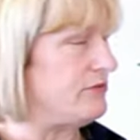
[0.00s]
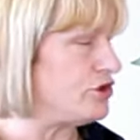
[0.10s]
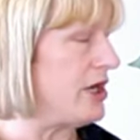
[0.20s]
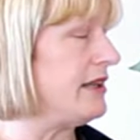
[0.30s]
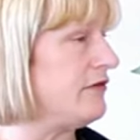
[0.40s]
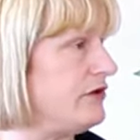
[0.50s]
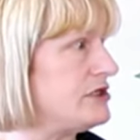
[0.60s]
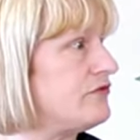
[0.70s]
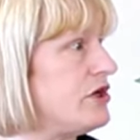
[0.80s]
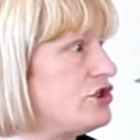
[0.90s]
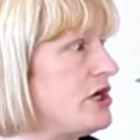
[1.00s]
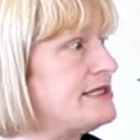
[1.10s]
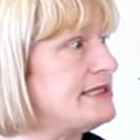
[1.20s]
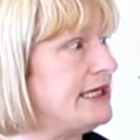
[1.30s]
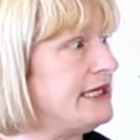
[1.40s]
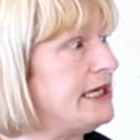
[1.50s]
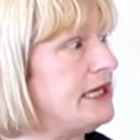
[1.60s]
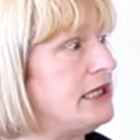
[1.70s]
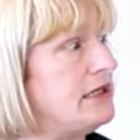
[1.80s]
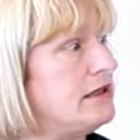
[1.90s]
training the first franchisee
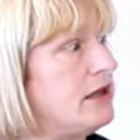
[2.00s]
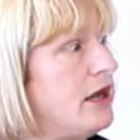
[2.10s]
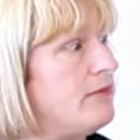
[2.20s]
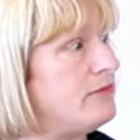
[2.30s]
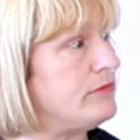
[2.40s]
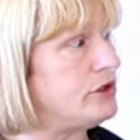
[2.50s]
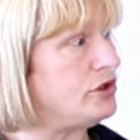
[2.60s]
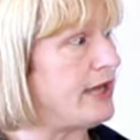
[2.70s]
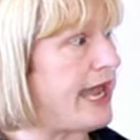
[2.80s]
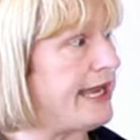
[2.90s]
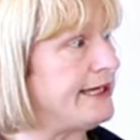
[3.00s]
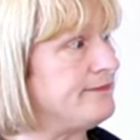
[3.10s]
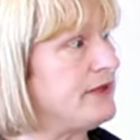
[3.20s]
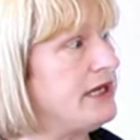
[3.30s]
in the UK.